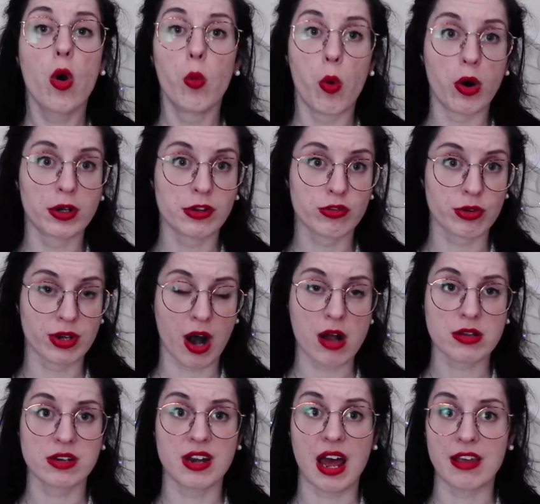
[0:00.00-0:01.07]
One is
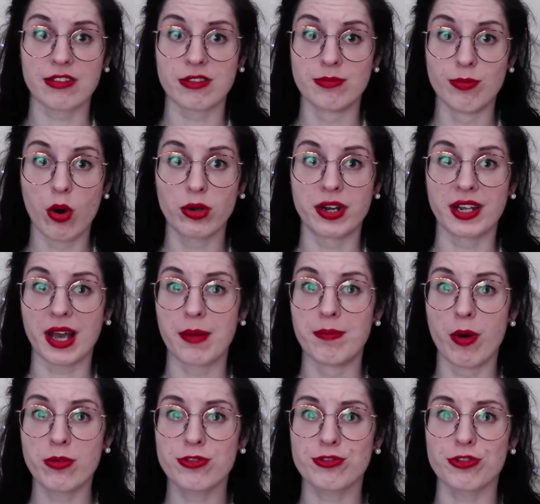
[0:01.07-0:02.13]
regarded as demonic and
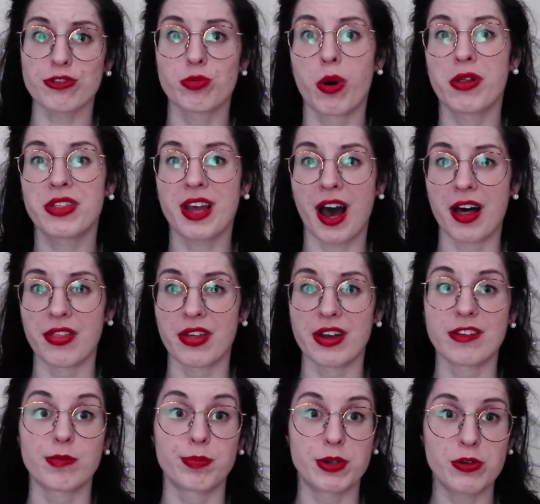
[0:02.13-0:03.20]
monstrous, while the other
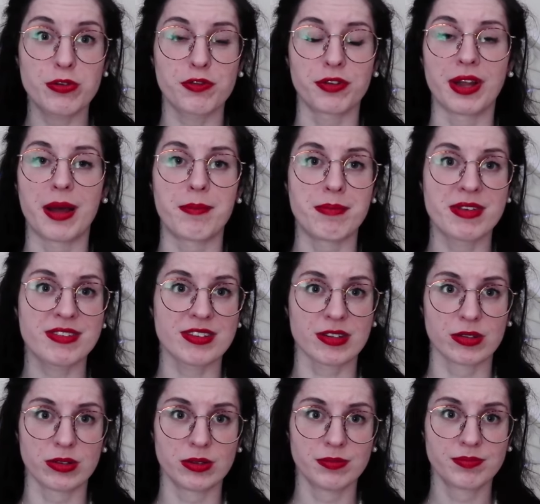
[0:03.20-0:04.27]
is beautiful and
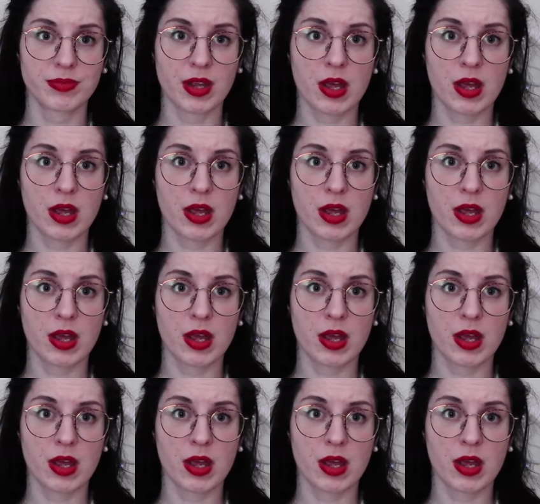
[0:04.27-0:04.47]
mystical.